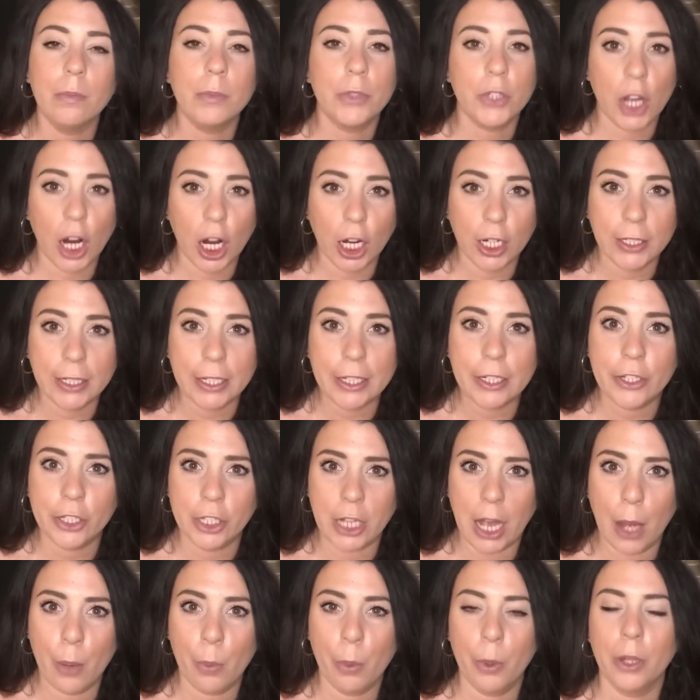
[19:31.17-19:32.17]
Target
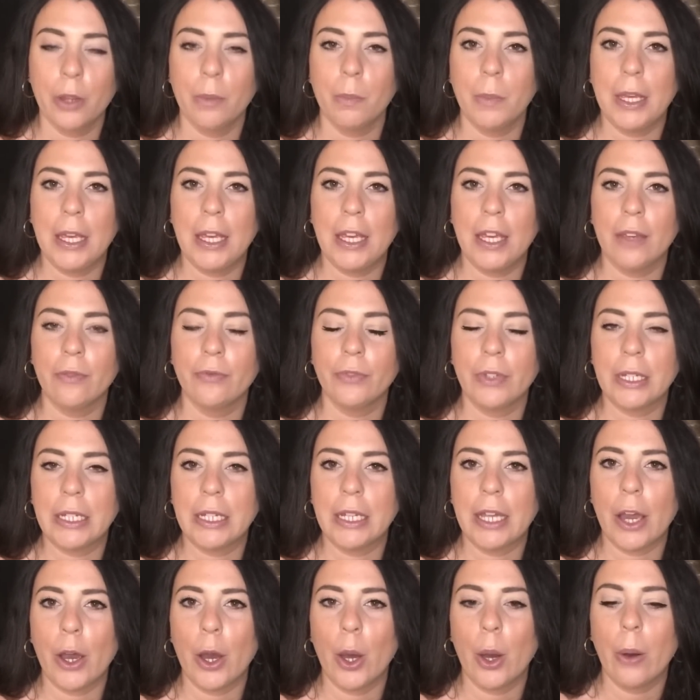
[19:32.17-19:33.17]
Shop With Me
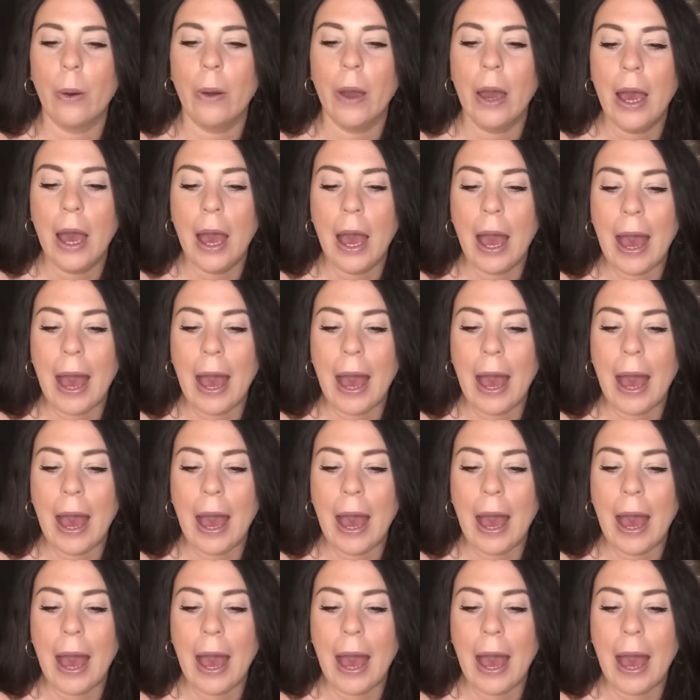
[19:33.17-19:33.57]
video.